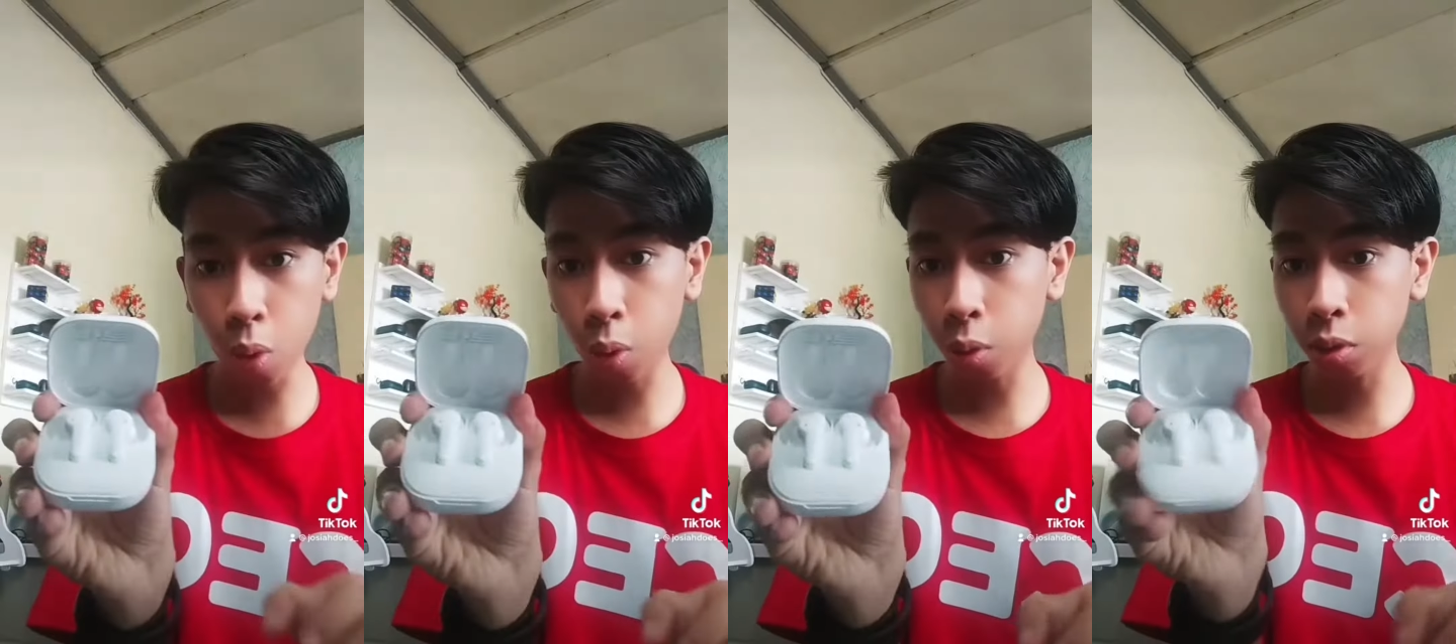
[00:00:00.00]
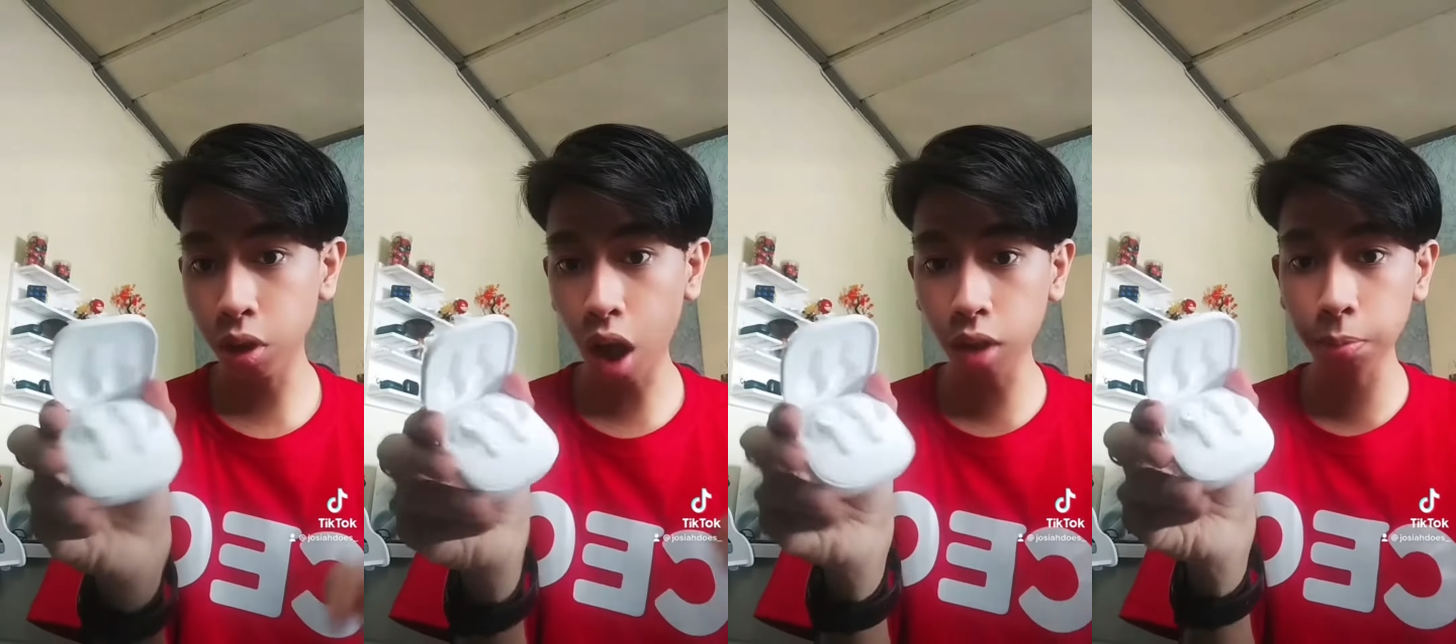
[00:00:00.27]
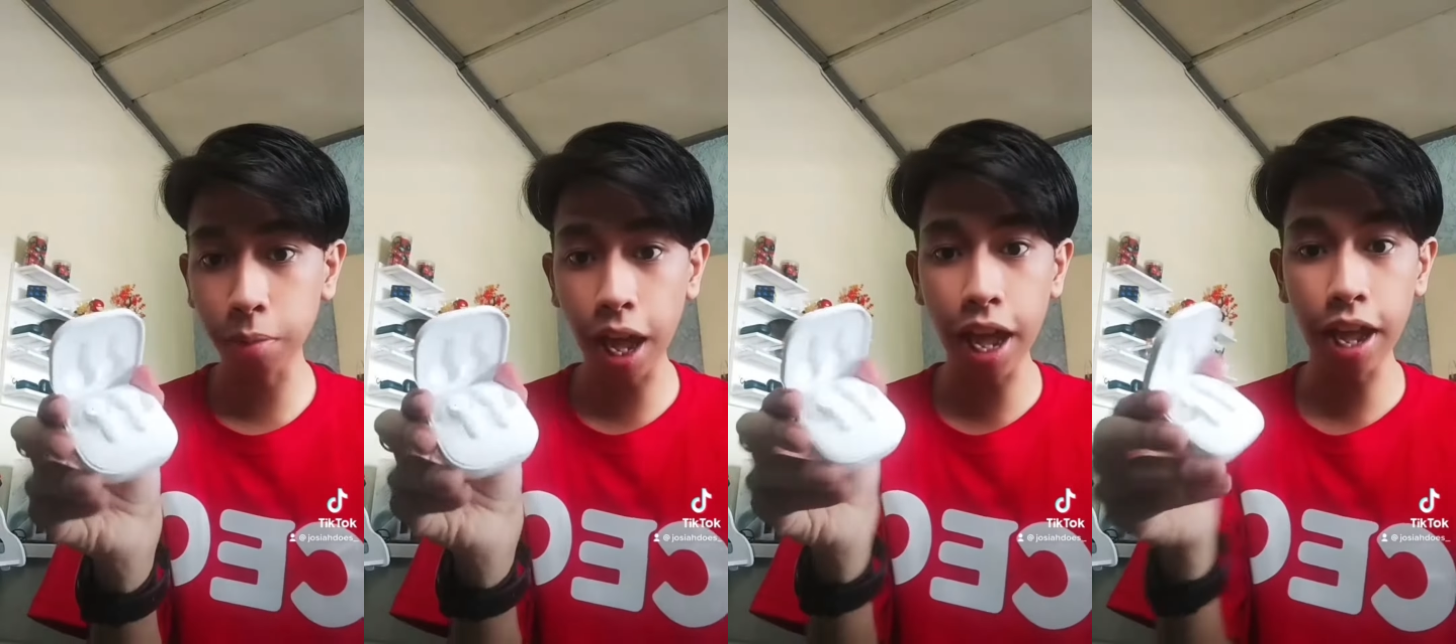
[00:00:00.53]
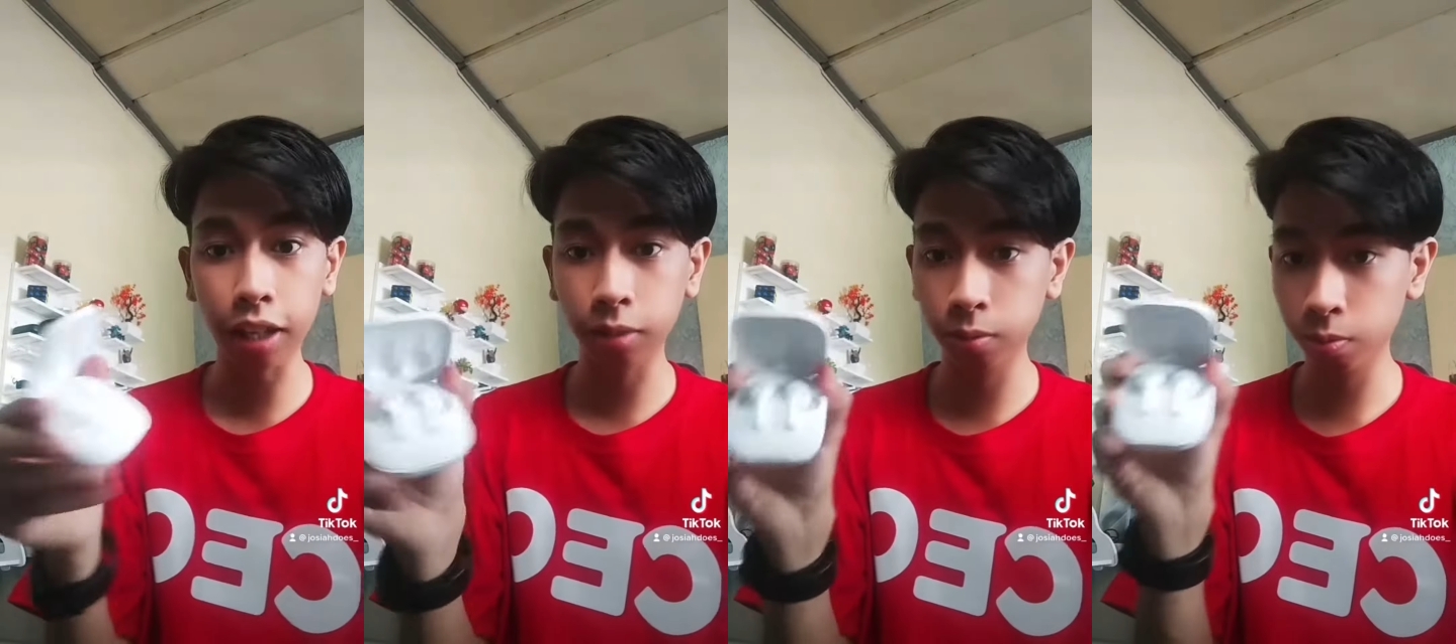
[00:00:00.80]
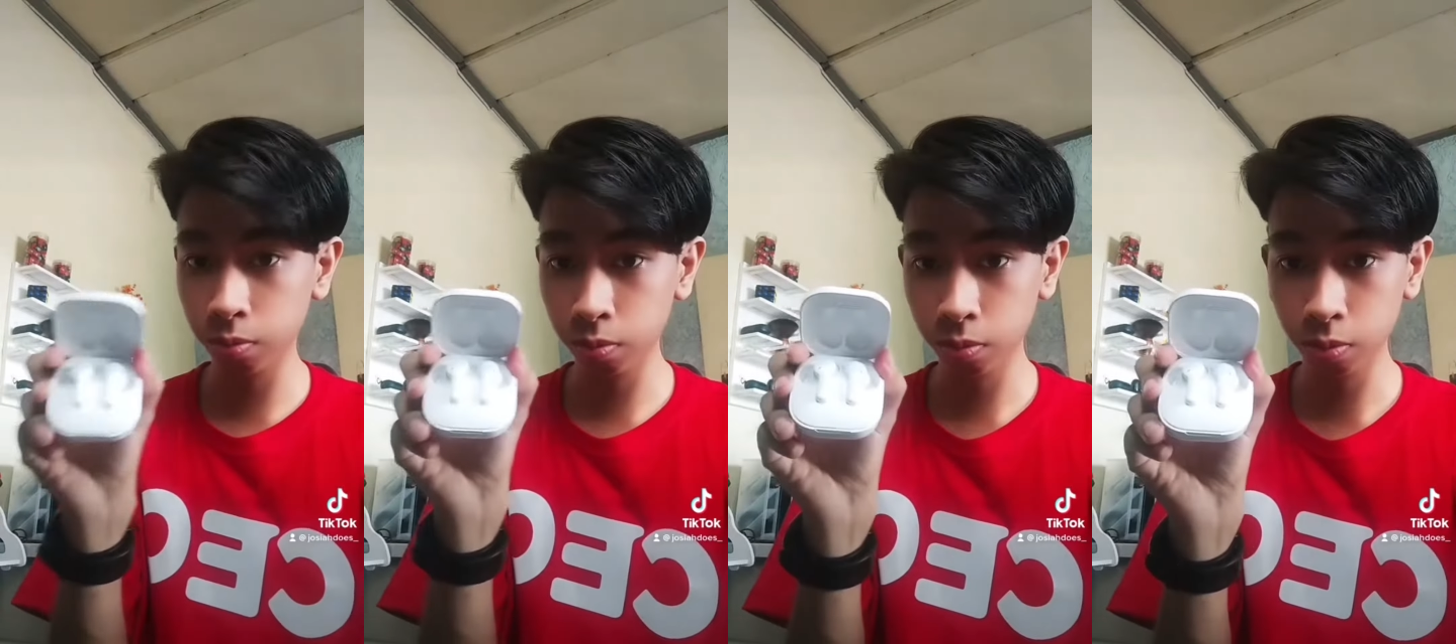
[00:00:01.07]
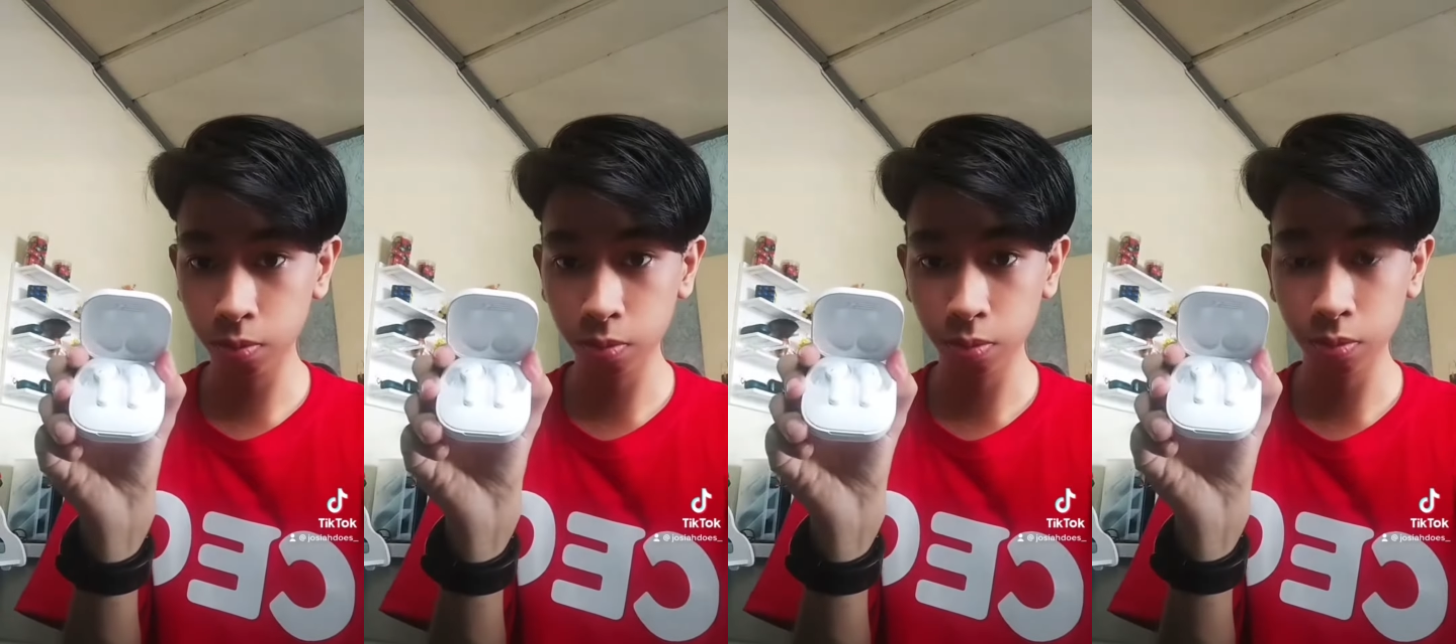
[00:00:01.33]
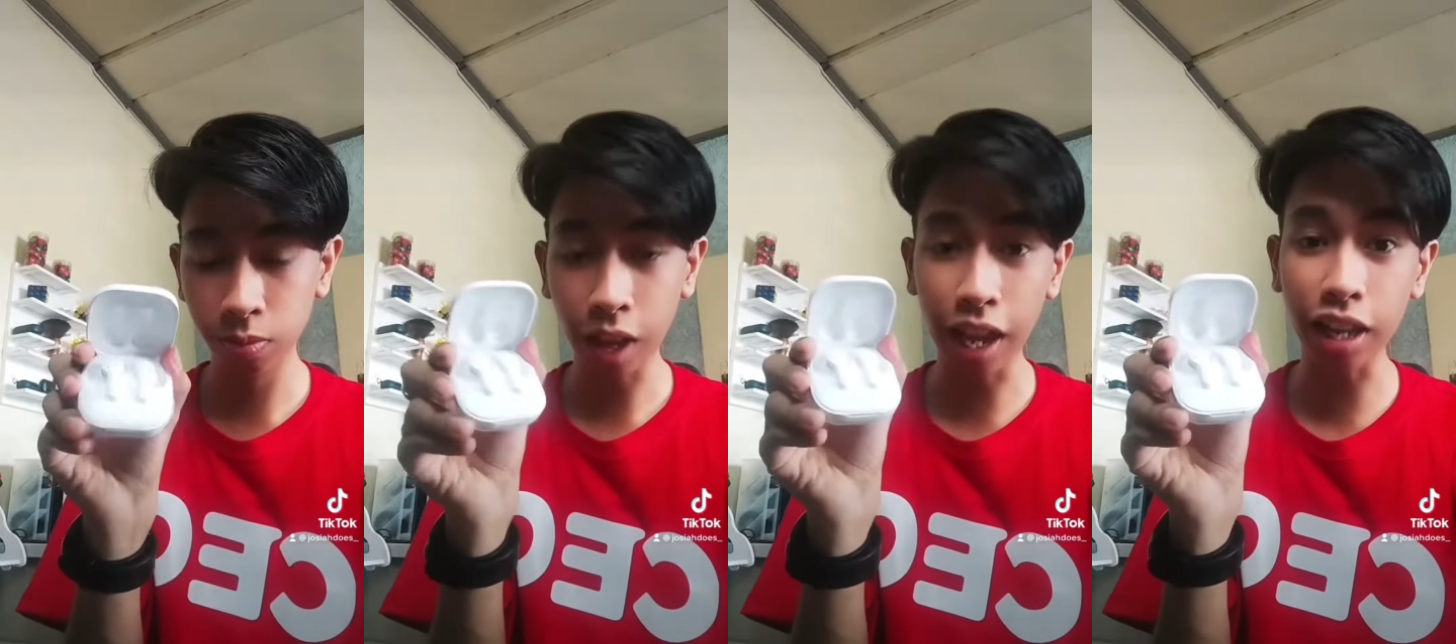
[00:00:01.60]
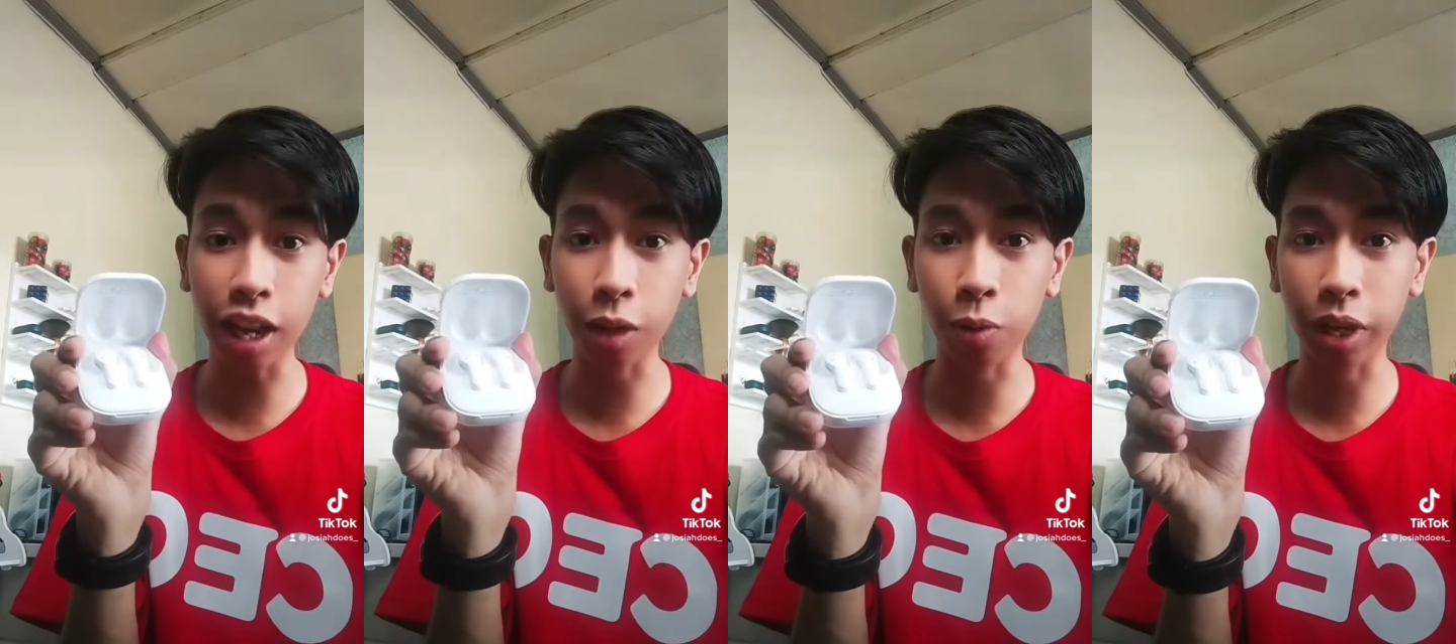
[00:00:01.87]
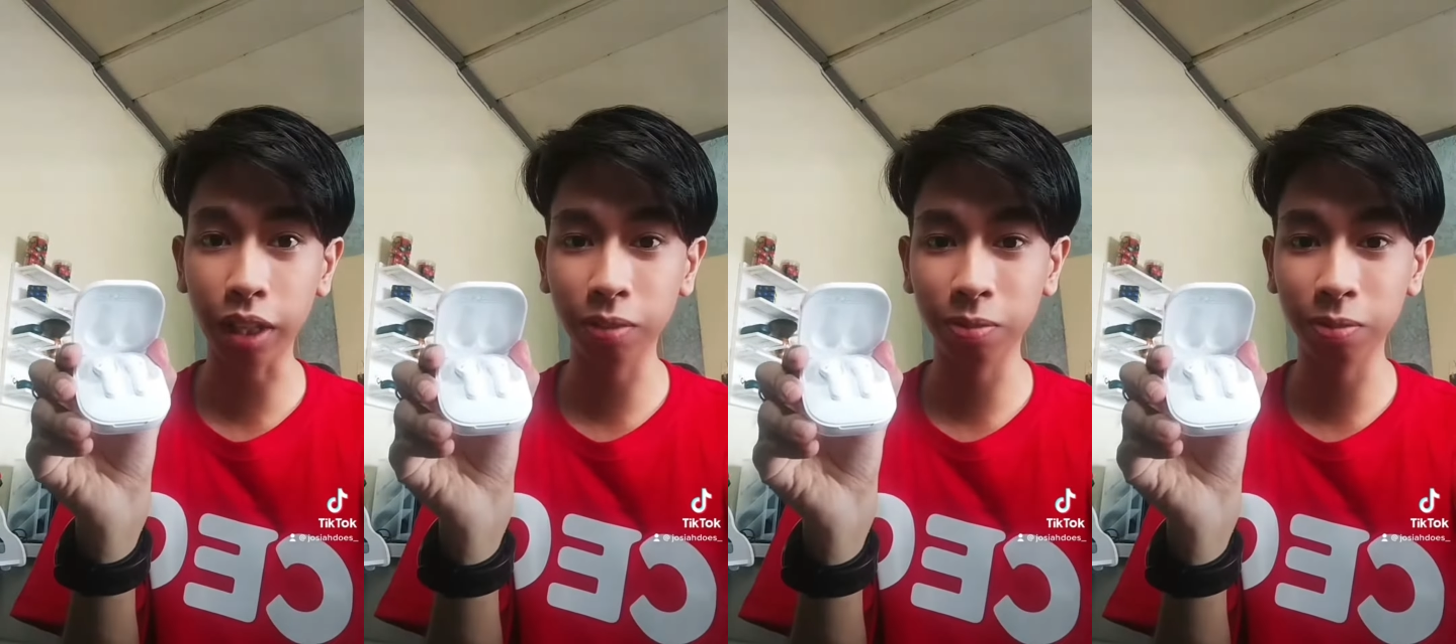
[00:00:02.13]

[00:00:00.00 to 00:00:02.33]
Not bad. I like white.